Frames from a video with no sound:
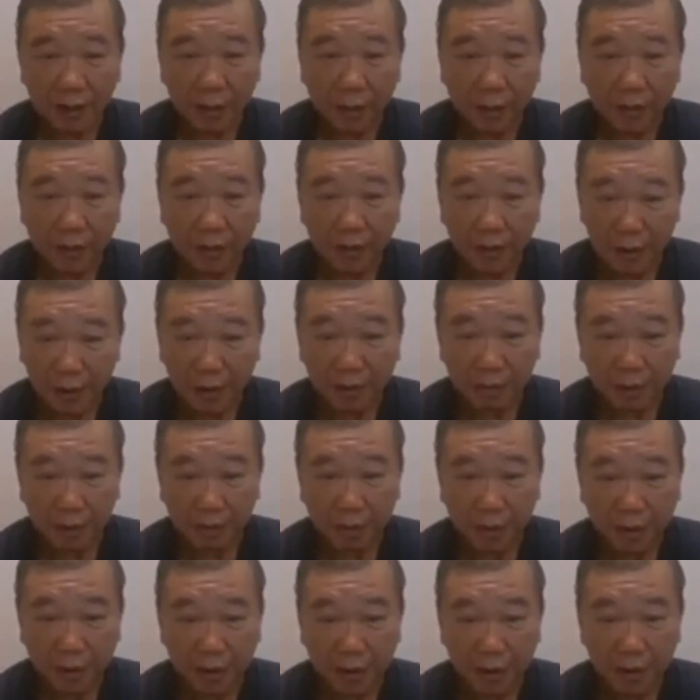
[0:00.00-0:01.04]
when the rich
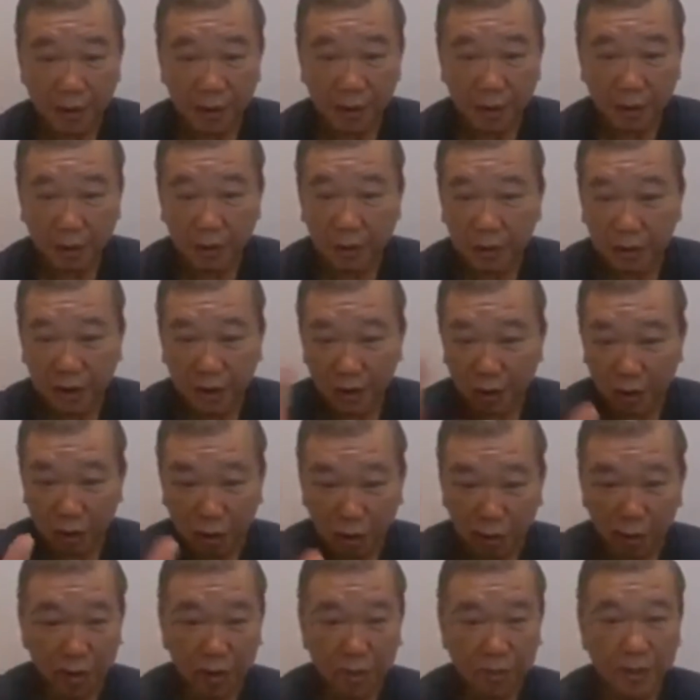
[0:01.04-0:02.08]
people they don't take
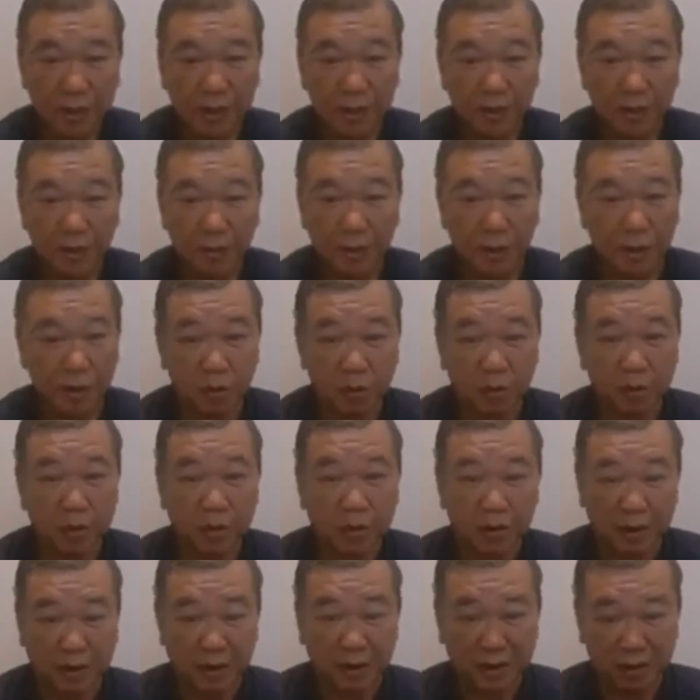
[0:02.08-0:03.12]
wholemeal bread, you know, the wholemeal
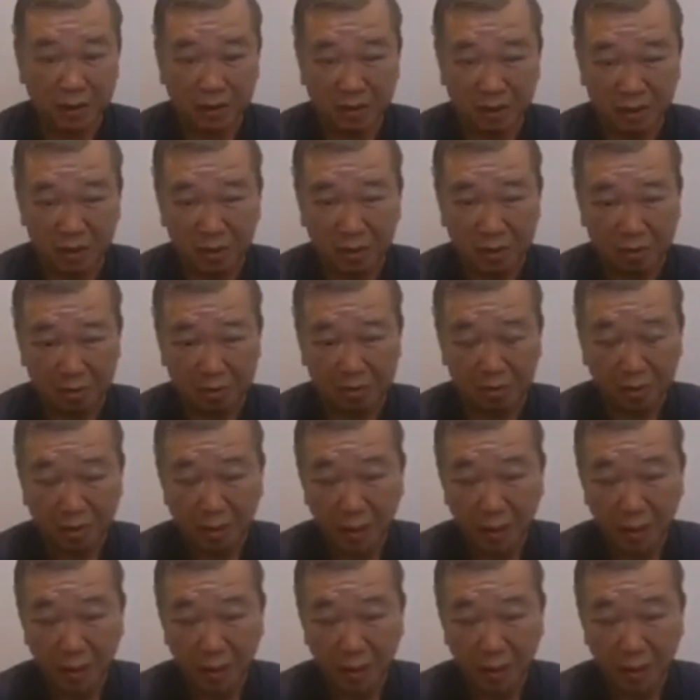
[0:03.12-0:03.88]
bread is look